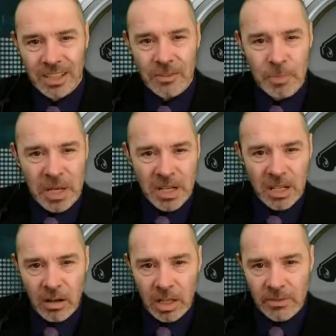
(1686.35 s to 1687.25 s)
they've been
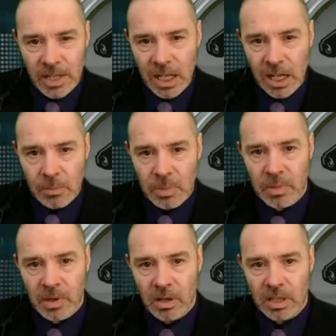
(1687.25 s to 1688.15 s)
kind of a little bit
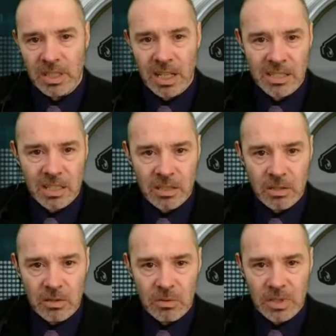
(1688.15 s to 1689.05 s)
behind. Yes, there's
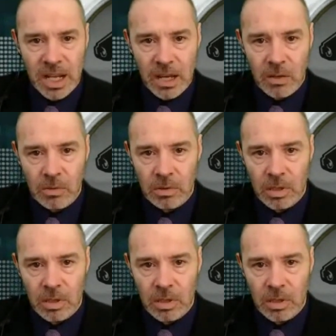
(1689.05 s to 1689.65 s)
Google Now.